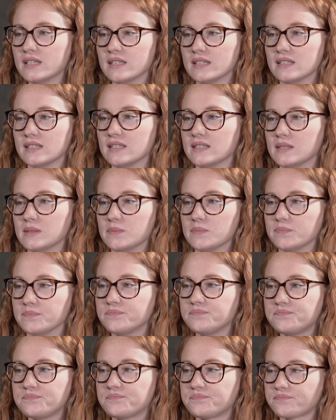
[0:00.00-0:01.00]

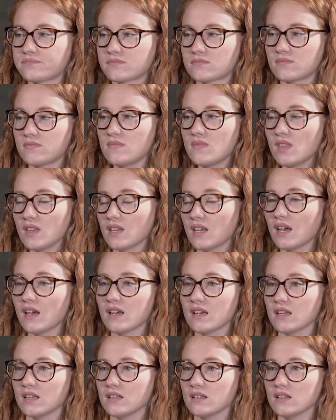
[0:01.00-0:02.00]
Um, yeah,
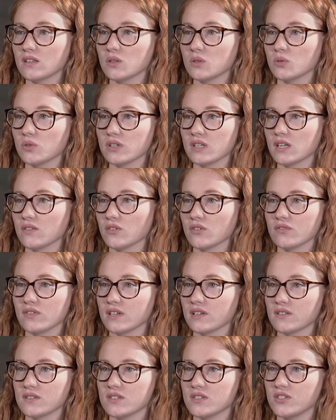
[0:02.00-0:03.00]
and the Lord never
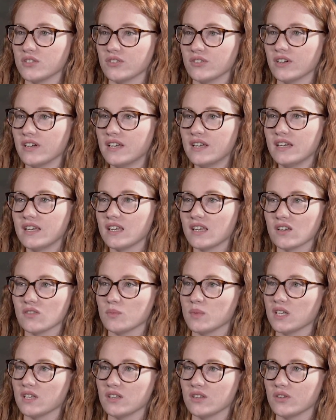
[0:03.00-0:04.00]
fails to give
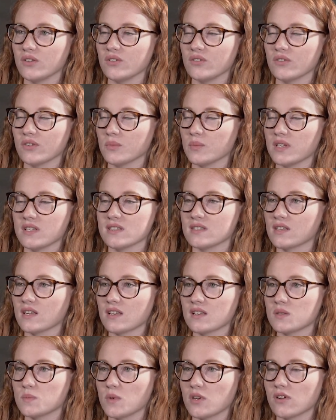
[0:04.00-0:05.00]
me a new amazing
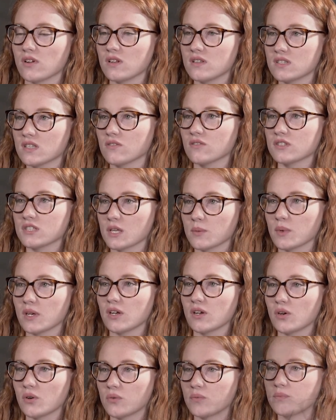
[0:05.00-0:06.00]
experience every time I
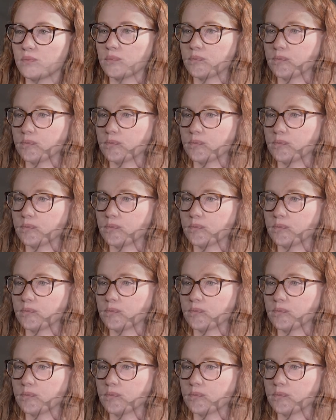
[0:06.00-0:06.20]
go.